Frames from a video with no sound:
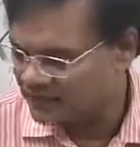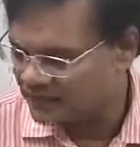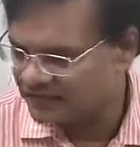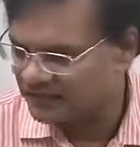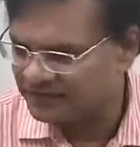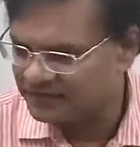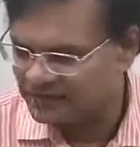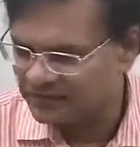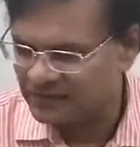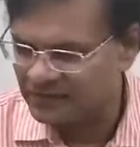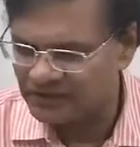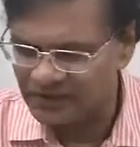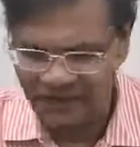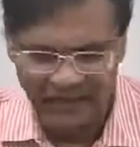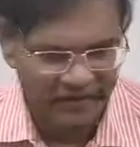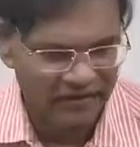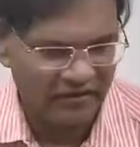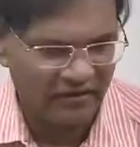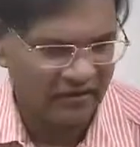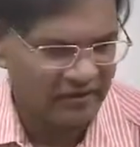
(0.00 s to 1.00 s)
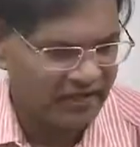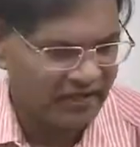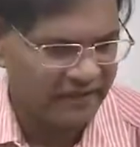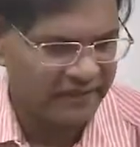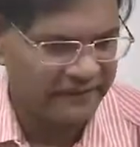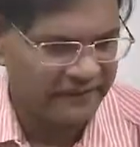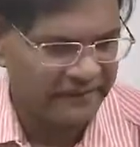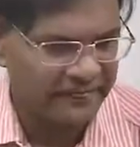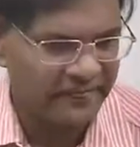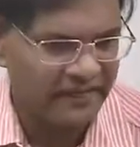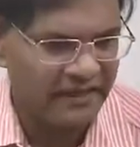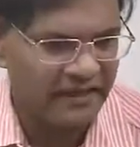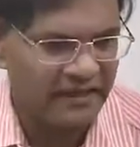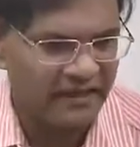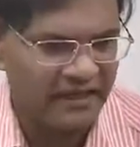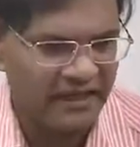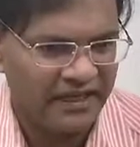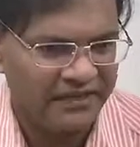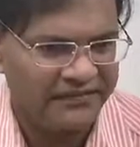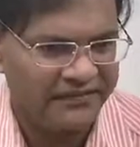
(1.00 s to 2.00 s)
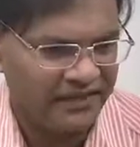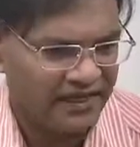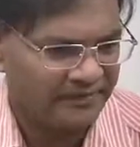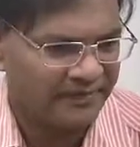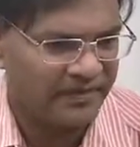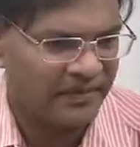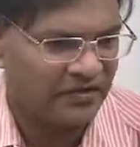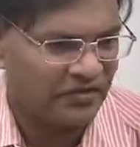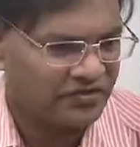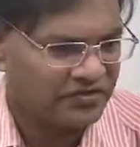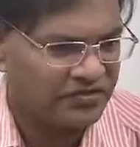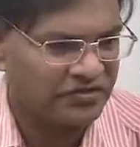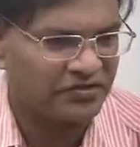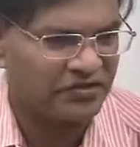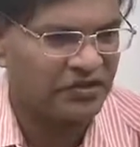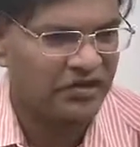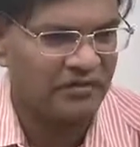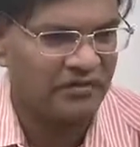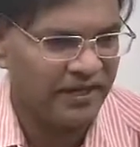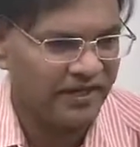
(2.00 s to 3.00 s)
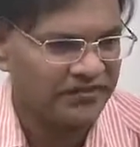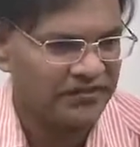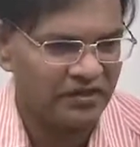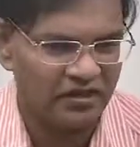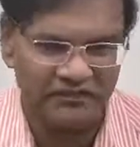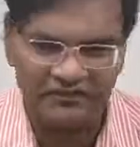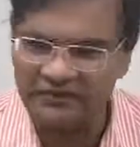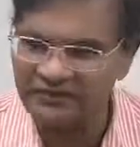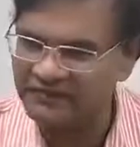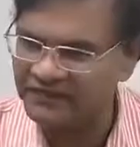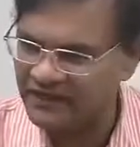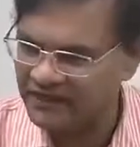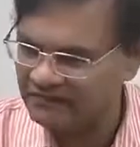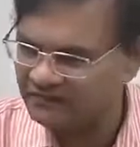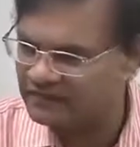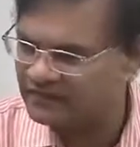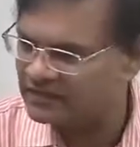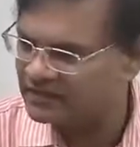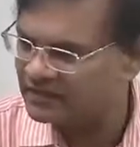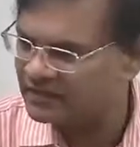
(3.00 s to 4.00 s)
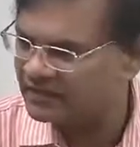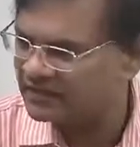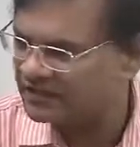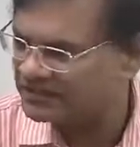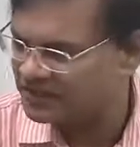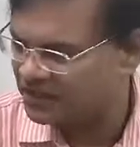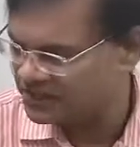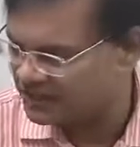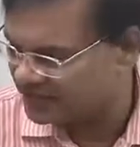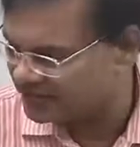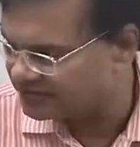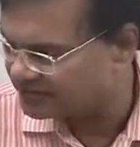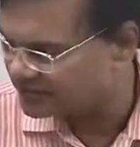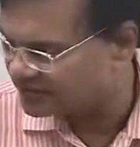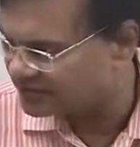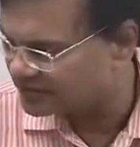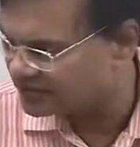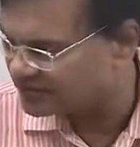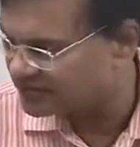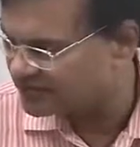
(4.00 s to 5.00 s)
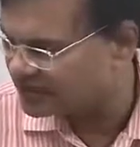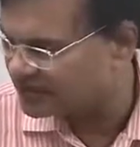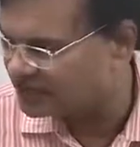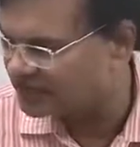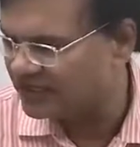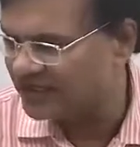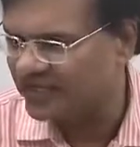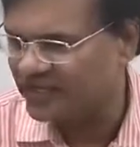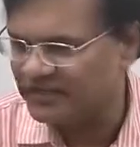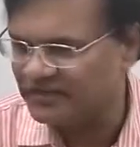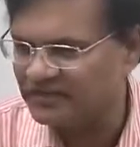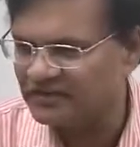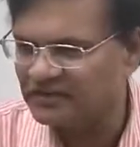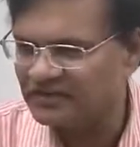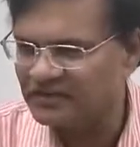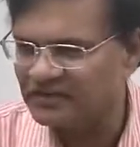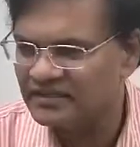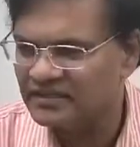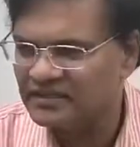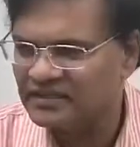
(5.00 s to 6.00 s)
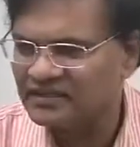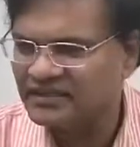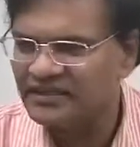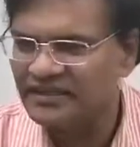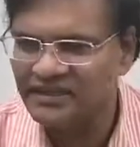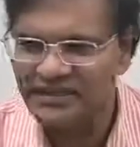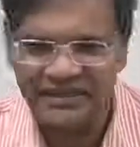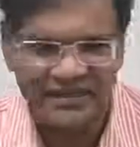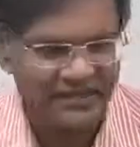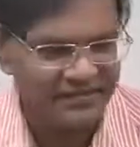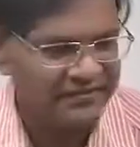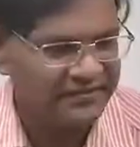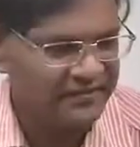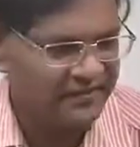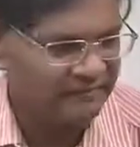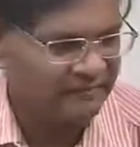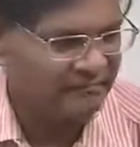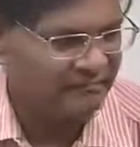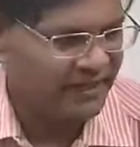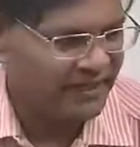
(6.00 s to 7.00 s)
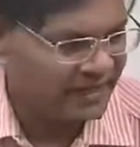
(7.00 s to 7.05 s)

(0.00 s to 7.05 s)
Supreme Court had already set up a constitutional bench of 5 judges to look into this money